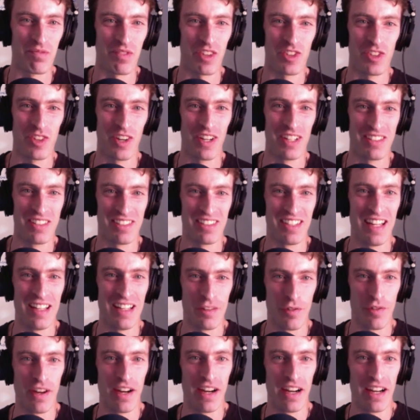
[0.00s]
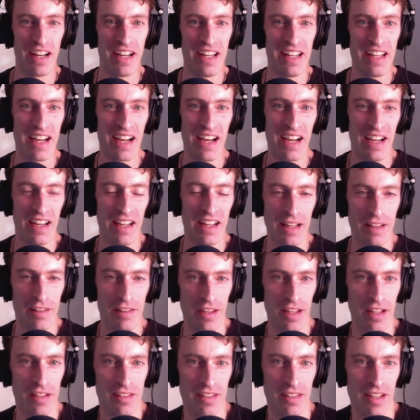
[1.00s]
So it's very
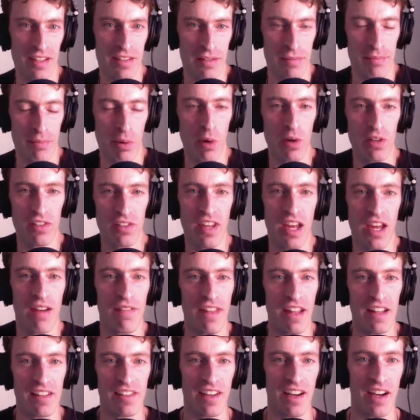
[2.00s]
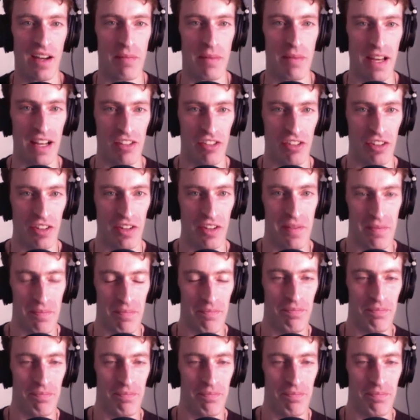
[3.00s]
it's important to have that time, actually.